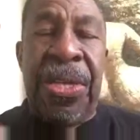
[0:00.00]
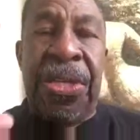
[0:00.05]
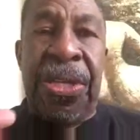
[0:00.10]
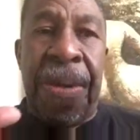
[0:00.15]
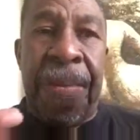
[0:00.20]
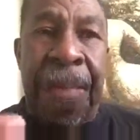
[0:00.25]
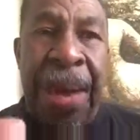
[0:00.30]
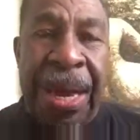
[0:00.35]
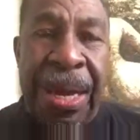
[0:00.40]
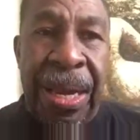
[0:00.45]

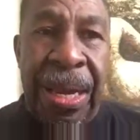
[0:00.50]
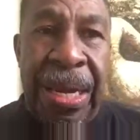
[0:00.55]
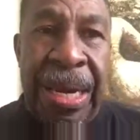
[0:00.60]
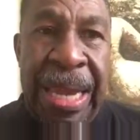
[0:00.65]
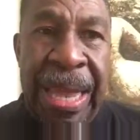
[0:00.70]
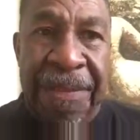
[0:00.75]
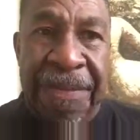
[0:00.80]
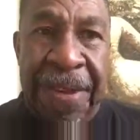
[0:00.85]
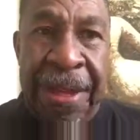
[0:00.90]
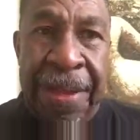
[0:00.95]
to make a
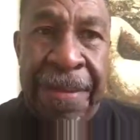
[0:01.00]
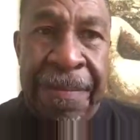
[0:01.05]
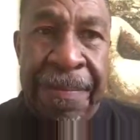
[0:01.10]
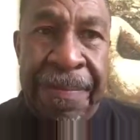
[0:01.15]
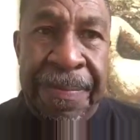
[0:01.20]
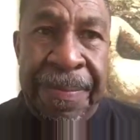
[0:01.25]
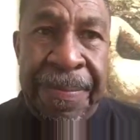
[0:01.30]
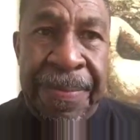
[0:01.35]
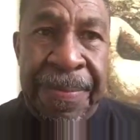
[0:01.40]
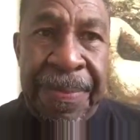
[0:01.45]
living
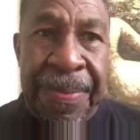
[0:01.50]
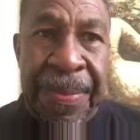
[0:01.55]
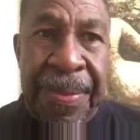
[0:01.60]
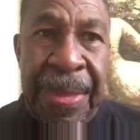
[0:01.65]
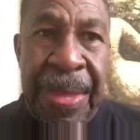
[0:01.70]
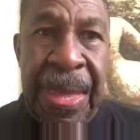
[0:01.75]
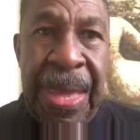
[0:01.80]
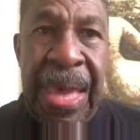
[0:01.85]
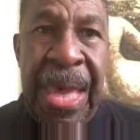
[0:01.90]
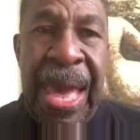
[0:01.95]

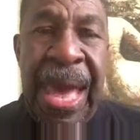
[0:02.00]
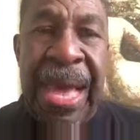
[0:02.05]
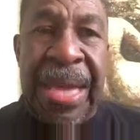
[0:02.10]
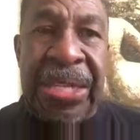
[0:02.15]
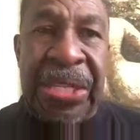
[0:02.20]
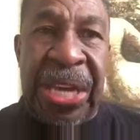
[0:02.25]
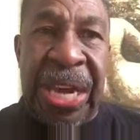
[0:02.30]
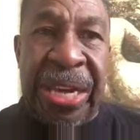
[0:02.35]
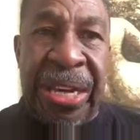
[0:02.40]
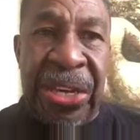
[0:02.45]

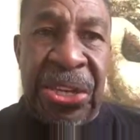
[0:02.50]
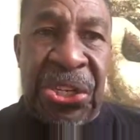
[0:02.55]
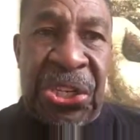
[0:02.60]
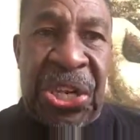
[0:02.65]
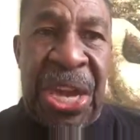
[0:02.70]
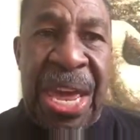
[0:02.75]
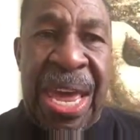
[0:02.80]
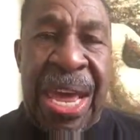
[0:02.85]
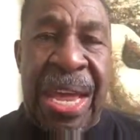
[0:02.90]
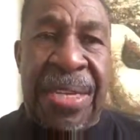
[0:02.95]
and take a
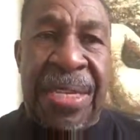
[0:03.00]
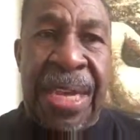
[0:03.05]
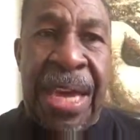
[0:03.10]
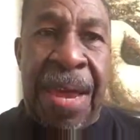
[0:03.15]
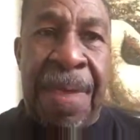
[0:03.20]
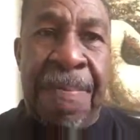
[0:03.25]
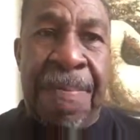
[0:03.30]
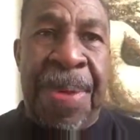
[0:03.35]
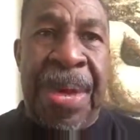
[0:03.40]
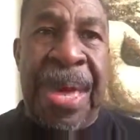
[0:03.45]
chance
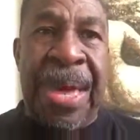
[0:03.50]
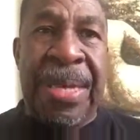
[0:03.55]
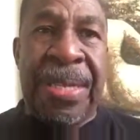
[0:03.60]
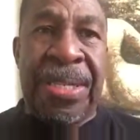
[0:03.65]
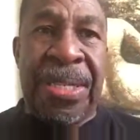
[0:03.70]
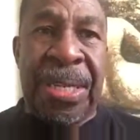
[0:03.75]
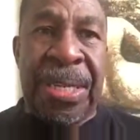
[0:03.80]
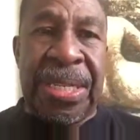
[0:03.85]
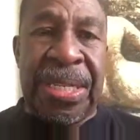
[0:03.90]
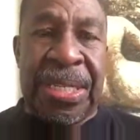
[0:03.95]
at being
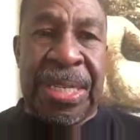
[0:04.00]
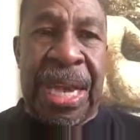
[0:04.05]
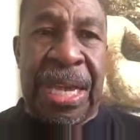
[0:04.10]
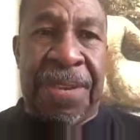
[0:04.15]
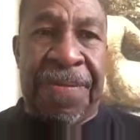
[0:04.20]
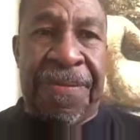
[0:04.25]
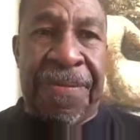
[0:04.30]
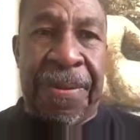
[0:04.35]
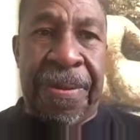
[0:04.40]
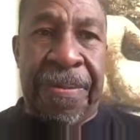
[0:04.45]

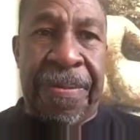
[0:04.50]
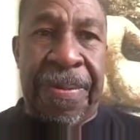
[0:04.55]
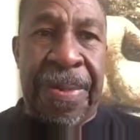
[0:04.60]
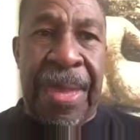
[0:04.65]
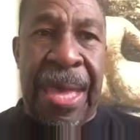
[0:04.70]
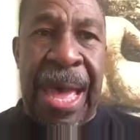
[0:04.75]
successful.